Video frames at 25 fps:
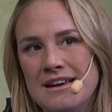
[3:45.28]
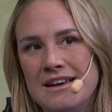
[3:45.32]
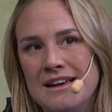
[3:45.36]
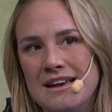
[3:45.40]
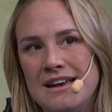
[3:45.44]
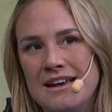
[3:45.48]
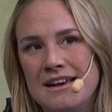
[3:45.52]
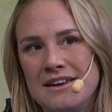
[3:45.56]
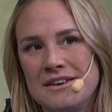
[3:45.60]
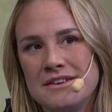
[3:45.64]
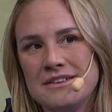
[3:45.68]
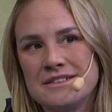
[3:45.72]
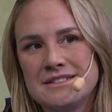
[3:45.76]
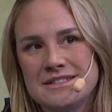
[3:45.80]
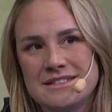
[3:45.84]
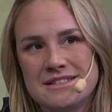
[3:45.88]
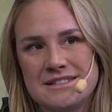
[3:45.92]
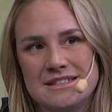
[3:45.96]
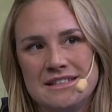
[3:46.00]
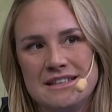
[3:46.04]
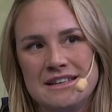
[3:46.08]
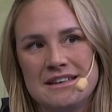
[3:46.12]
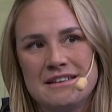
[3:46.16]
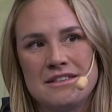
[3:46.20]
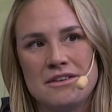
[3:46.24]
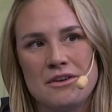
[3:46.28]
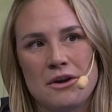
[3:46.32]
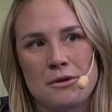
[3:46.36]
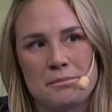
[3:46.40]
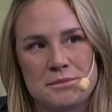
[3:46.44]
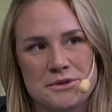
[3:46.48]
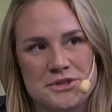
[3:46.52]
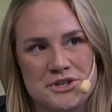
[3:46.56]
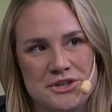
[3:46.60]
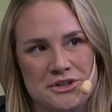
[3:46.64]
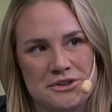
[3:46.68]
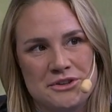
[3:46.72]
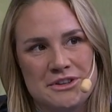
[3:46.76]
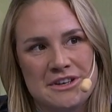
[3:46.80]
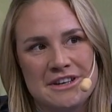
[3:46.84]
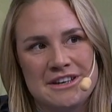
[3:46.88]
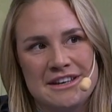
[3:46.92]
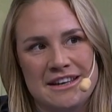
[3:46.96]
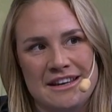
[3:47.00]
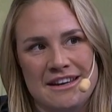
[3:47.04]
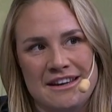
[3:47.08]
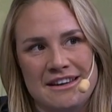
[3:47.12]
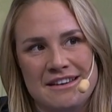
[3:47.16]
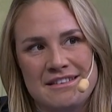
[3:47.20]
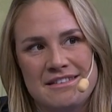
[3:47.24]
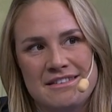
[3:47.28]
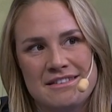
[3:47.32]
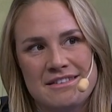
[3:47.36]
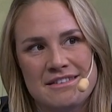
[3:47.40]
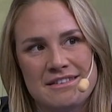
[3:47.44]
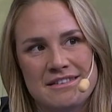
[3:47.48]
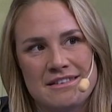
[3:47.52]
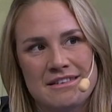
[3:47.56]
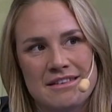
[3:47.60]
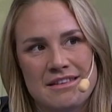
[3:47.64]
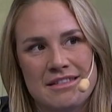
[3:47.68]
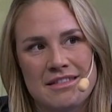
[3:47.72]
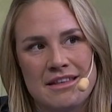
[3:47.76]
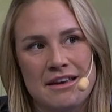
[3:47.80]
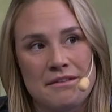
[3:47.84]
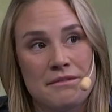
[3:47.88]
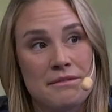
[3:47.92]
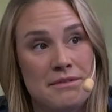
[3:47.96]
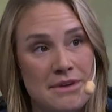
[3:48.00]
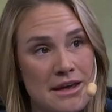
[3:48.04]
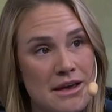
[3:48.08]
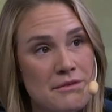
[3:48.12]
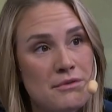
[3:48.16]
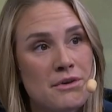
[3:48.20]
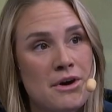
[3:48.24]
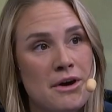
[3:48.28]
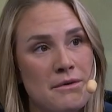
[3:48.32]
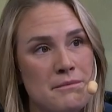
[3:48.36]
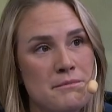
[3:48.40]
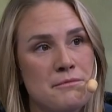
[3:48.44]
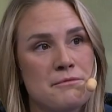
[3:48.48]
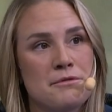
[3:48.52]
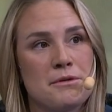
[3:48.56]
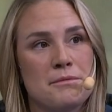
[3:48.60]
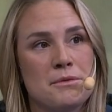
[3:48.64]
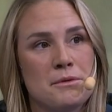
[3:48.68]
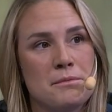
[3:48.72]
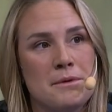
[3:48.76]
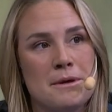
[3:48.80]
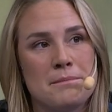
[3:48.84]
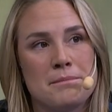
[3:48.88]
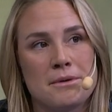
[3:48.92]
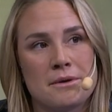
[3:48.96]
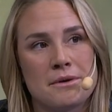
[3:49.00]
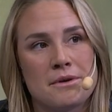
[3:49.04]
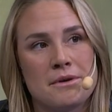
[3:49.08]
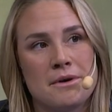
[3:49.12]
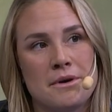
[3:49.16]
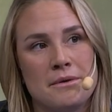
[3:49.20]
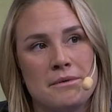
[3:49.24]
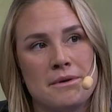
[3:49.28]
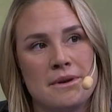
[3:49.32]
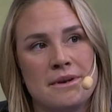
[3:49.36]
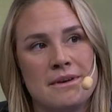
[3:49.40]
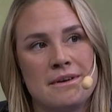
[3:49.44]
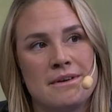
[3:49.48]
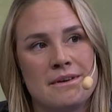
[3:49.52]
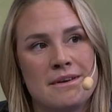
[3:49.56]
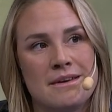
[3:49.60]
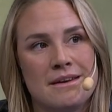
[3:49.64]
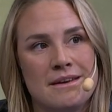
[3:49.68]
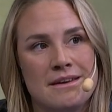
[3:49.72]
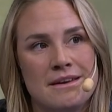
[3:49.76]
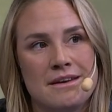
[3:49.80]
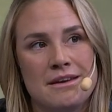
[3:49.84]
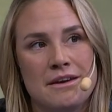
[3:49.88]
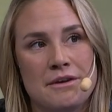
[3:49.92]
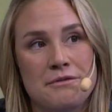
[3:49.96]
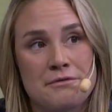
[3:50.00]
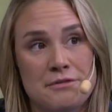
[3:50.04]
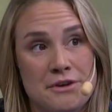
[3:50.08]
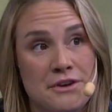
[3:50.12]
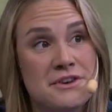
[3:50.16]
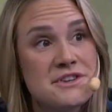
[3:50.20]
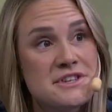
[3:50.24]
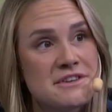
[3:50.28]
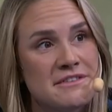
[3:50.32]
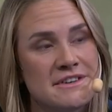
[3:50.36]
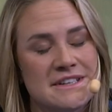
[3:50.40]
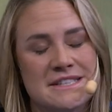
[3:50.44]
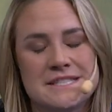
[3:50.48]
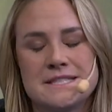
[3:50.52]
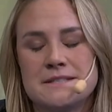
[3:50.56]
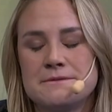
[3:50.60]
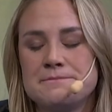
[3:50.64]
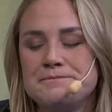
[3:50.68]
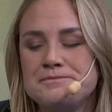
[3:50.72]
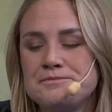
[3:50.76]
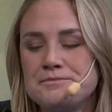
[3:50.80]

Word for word: And also seeing the opportunities that we have gotten from the people going in front of us.